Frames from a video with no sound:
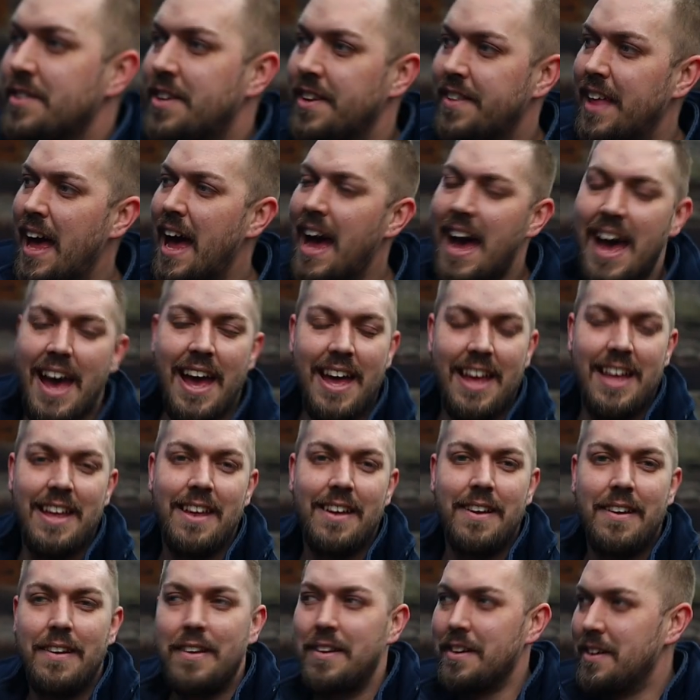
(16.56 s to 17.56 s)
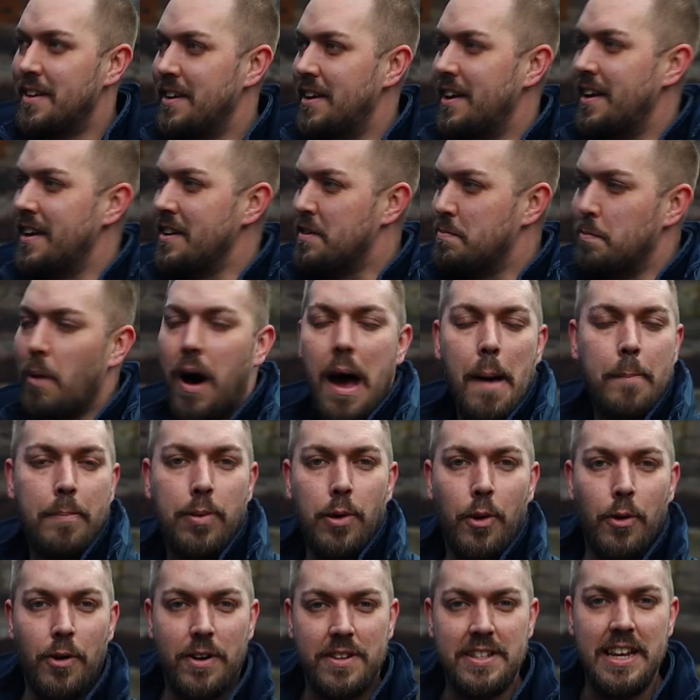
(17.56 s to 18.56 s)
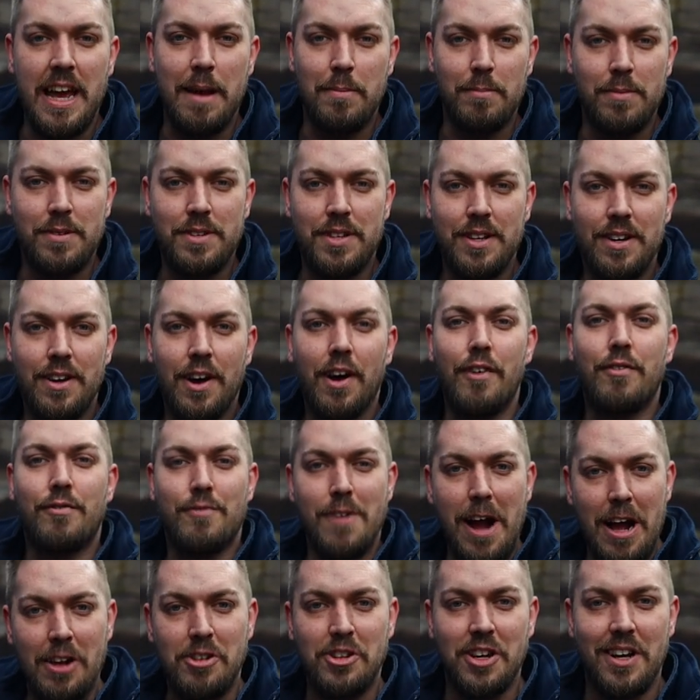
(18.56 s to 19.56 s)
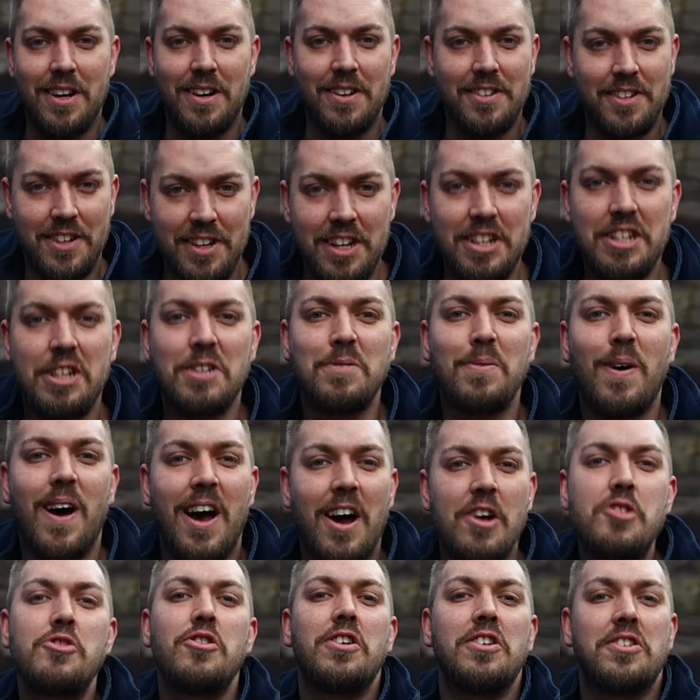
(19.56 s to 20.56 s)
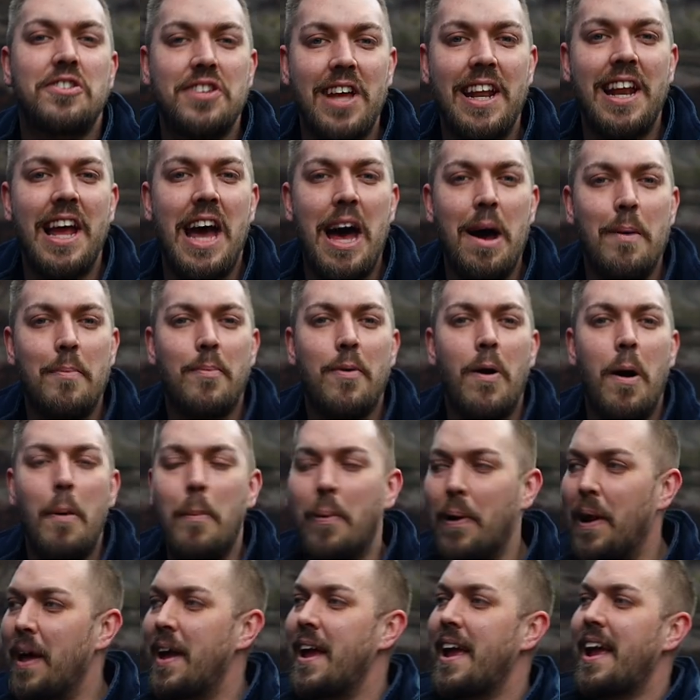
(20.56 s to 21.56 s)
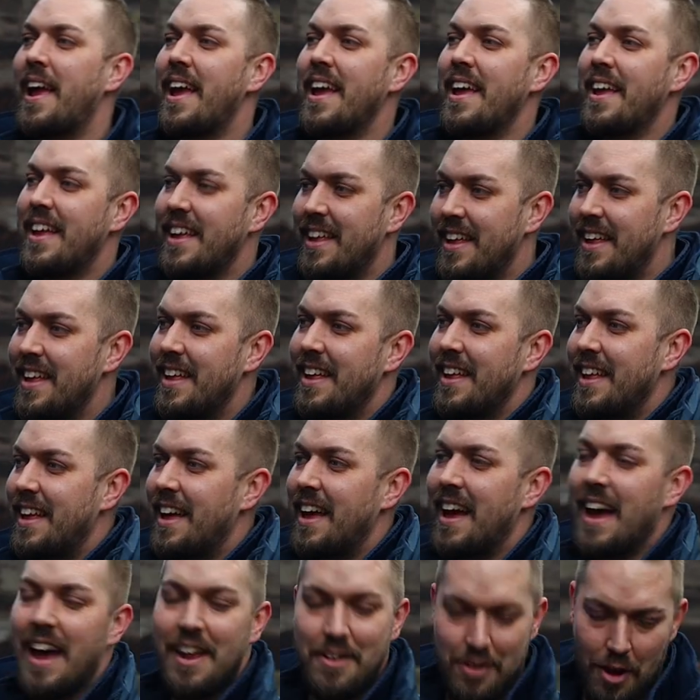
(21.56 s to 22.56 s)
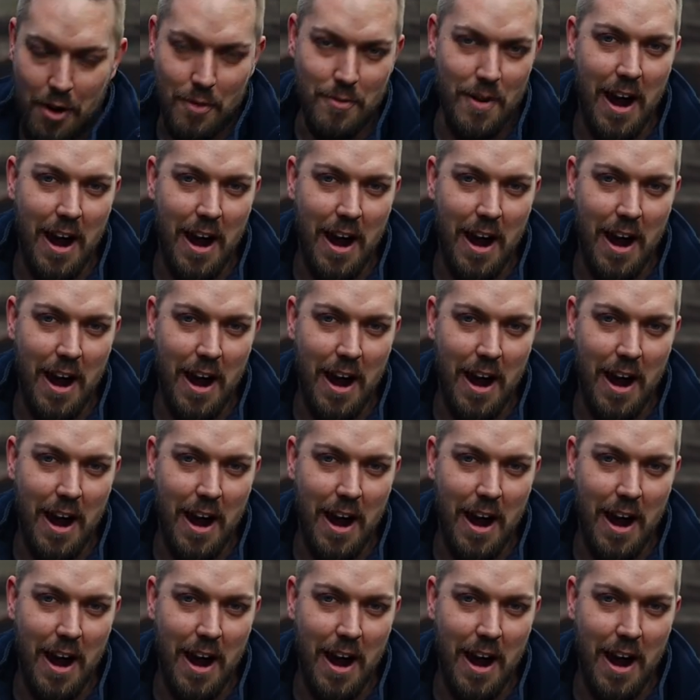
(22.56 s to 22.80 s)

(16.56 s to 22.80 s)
so that is my poor attempt of rushing. So this is why I should have set it up properly and not